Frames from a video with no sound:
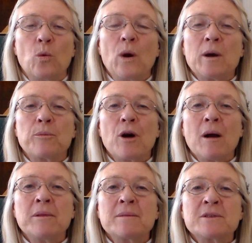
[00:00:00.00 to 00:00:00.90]
Where
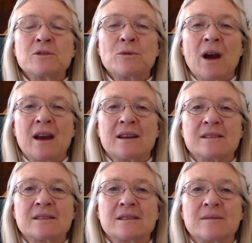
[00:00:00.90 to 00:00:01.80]
problems
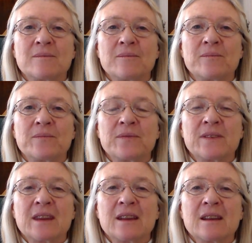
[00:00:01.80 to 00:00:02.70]
arise
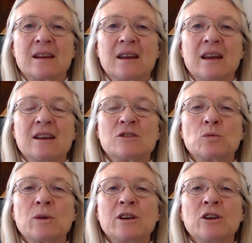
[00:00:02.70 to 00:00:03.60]
is
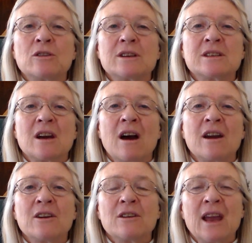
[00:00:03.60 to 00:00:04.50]
when your
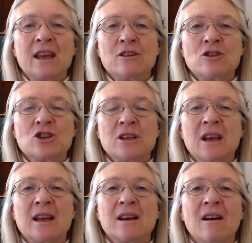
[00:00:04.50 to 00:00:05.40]
entire
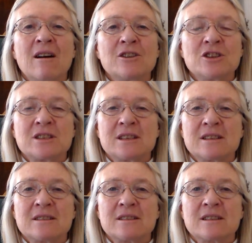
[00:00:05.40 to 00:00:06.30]
energy and
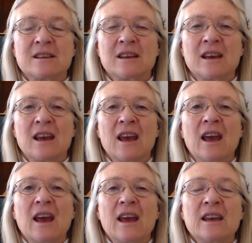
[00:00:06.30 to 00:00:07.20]
consciousness
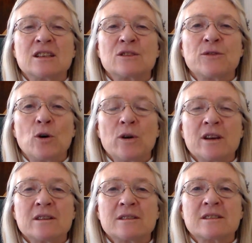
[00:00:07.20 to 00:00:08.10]
is
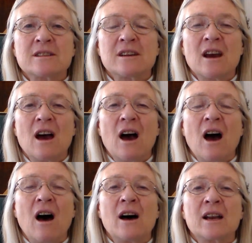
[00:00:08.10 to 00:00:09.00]
focused
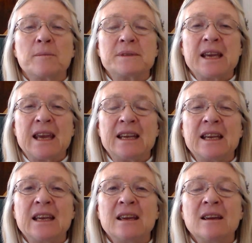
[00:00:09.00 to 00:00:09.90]
on
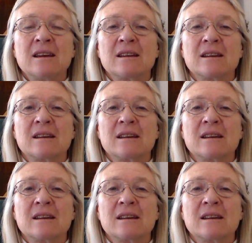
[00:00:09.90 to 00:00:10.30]
obtaining,